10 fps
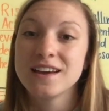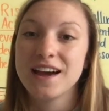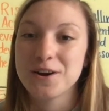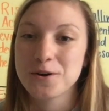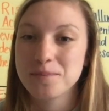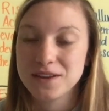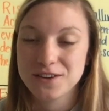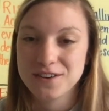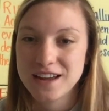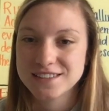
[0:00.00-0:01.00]
I hope it
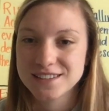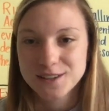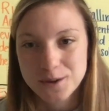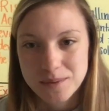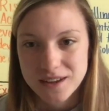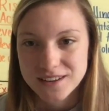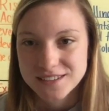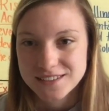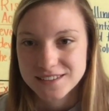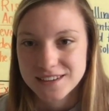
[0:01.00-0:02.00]
creates a little bit
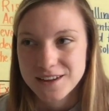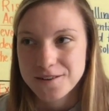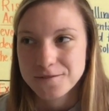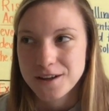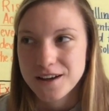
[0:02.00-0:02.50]
of